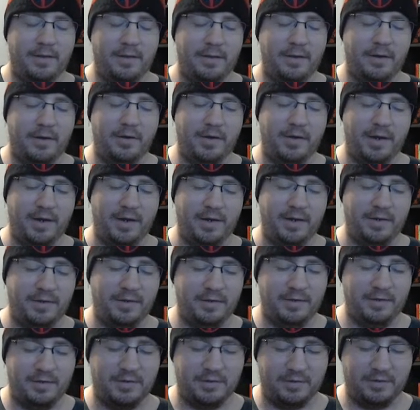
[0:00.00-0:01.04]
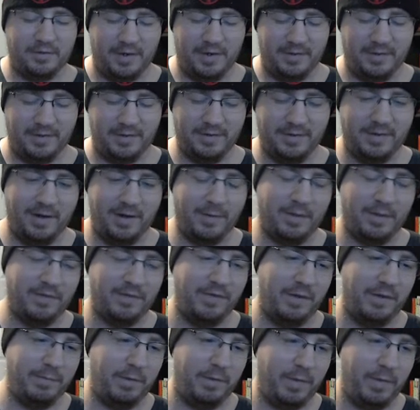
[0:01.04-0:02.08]
Okay, Jesus Christ. Let's talk about the
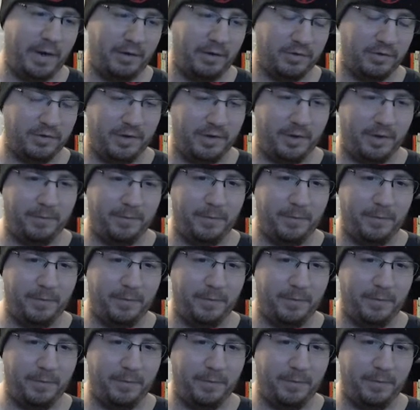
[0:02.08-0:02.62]
VIP banners now.